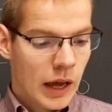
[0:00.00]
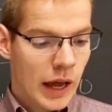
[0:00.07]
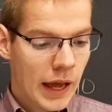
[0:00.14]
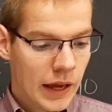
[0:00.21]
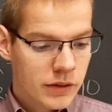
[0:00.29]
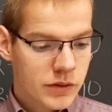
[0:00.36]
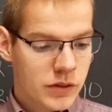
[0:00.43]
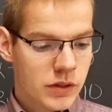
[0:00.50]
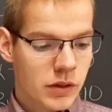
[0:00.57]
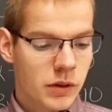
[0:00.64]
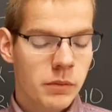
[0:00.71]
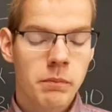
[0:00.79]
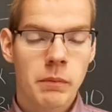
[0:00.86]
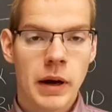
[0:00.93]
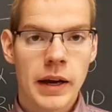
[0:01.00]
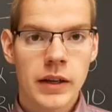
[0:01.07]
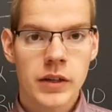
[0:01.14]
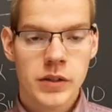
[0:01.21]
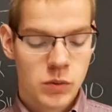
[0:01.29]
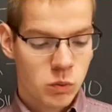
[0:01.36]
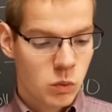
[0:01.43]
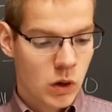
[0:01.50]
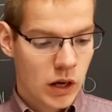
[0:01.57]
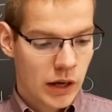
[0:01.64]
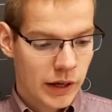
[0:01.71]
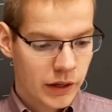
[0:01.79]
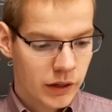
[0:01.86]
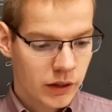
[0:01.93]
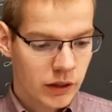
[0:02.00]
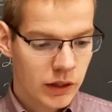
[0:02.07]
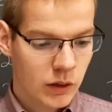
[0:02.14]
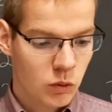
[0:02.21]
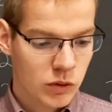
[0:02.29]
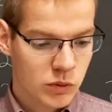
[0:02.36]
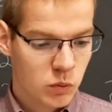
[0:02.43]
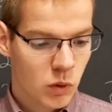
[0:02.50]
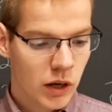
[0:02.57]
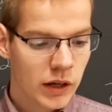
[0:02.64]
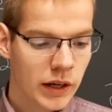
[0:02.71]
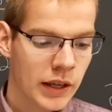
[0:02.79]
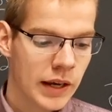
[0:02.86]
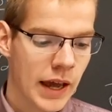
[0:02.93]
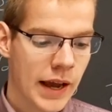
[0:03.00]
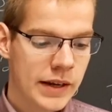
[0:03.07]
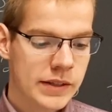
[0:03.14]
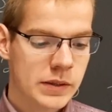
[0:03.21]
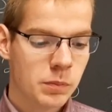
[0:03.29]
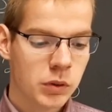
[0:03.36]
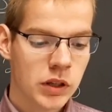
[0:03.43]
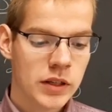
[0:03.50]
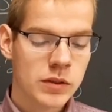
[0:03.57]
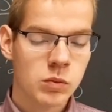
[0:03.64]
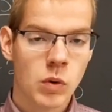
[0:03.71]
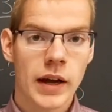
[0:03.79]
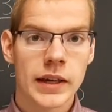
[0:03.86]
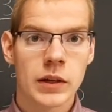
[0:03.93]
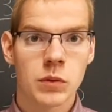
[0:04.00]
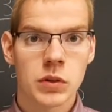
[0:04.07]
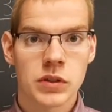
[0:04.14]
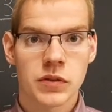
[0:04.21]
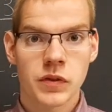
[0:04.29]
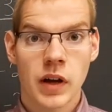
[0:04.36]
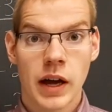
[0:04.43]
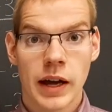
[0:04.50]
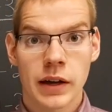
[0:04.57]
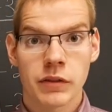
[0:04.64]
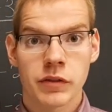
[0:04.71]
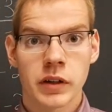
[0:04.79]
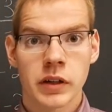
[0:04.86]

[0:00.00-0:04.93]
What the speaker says: X minus y equals 1 and x plus y equals 5.